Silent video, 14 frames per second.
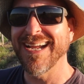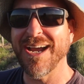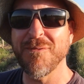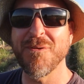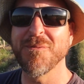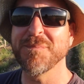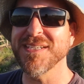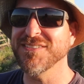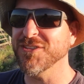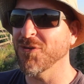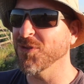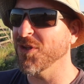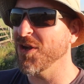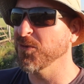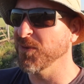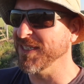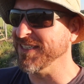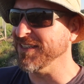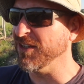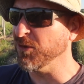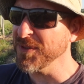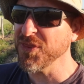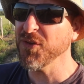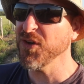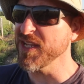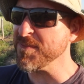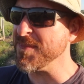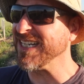I won't be so long-winded though, but
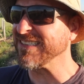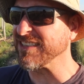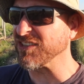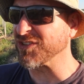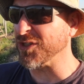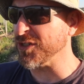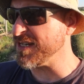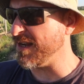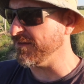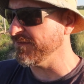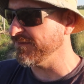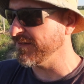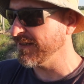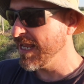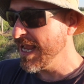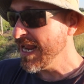30 minutes is good enough.